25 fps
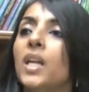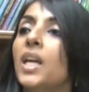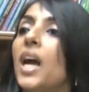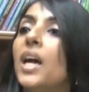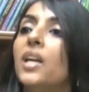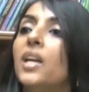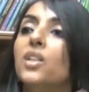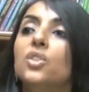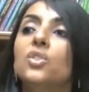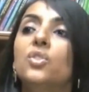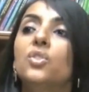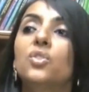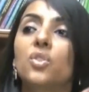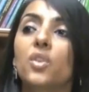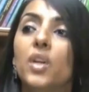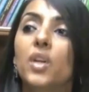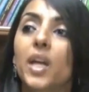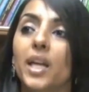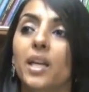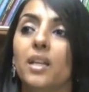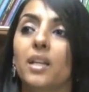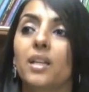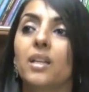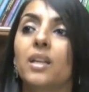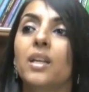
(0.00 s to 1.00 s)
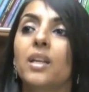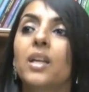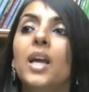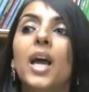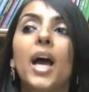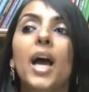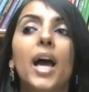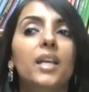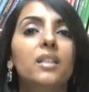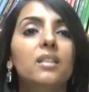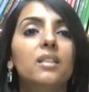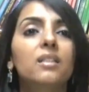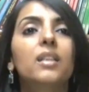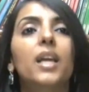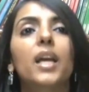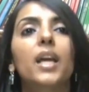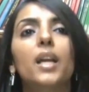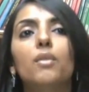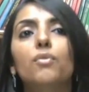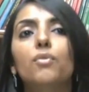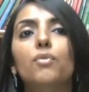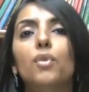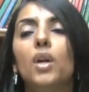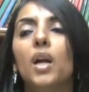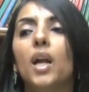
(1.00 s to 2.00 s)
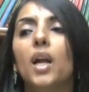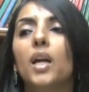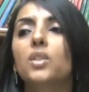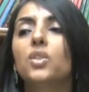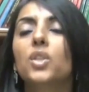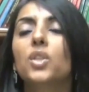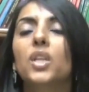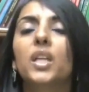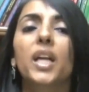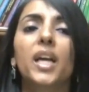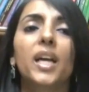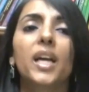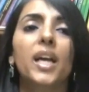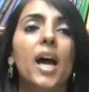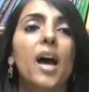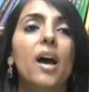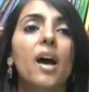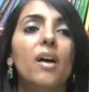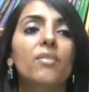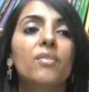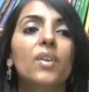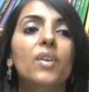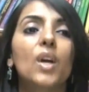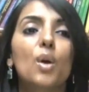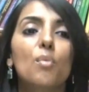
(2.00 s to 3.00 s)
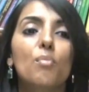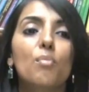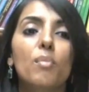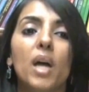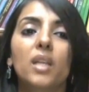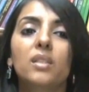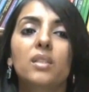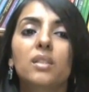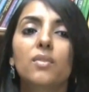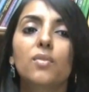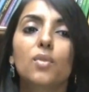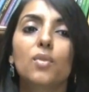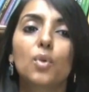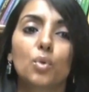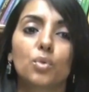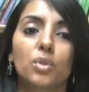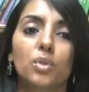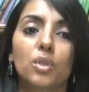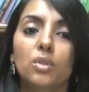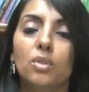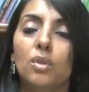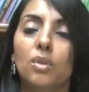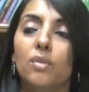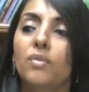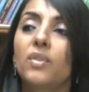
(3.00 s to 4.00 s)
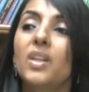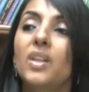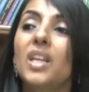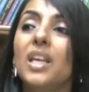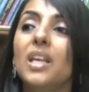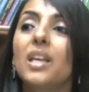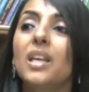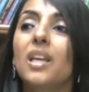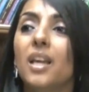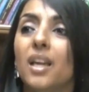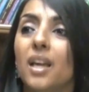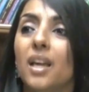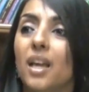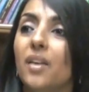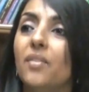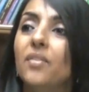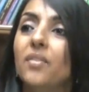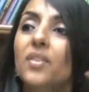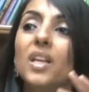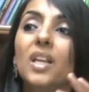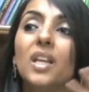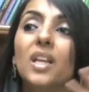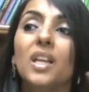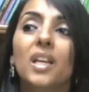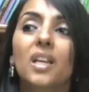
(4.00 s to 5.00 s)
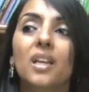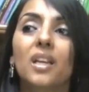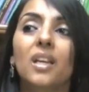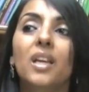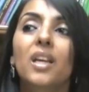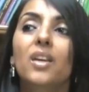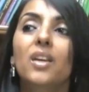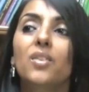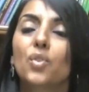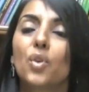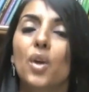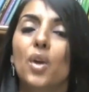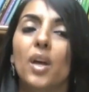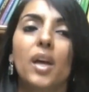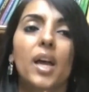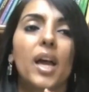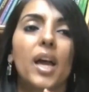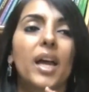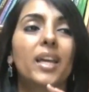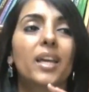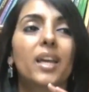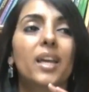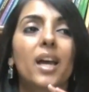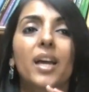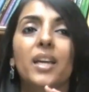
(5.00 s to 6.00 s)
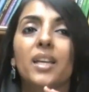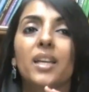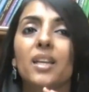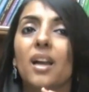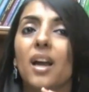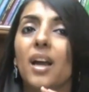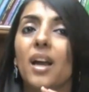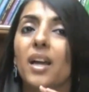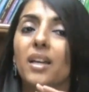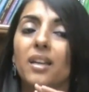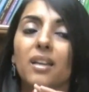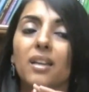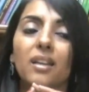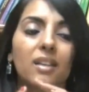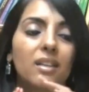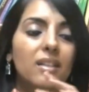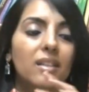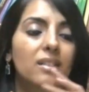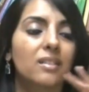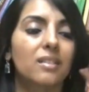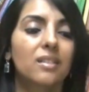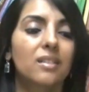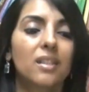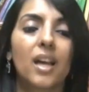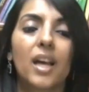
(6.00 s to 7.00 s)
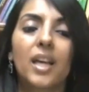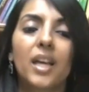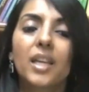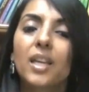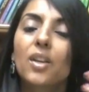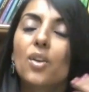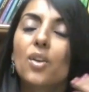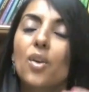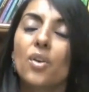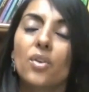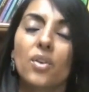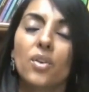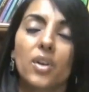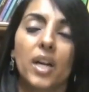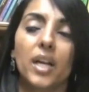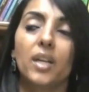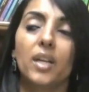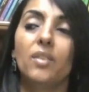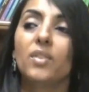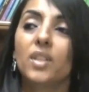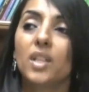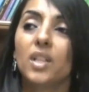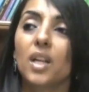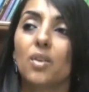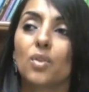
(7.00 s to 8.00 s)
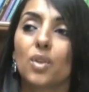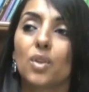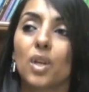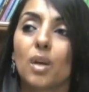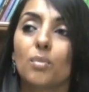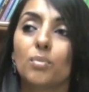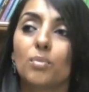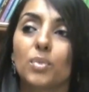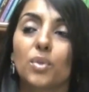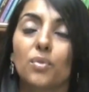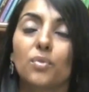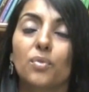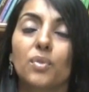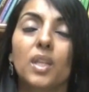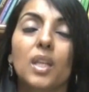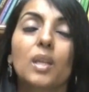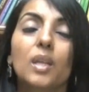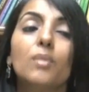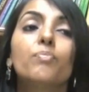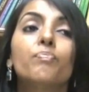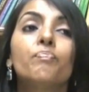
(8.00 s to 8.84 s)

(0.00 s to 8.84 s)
I just write. I just get up for lunch and I have massive doses of tea every day. So I cannot write without cups of tea.